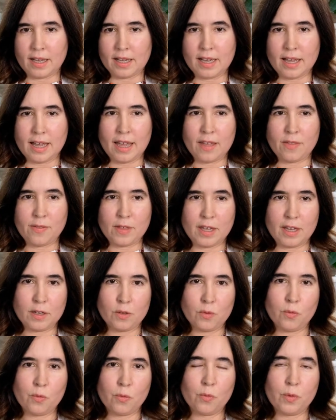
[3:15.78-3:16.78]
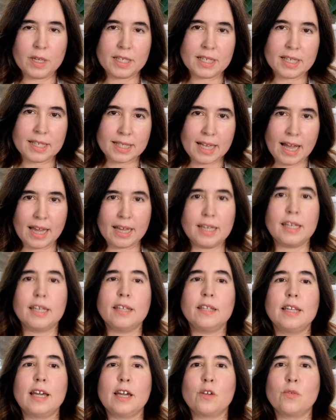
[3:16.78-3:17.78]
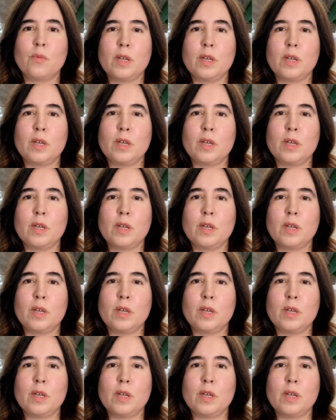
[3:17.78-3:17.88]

And then we decided that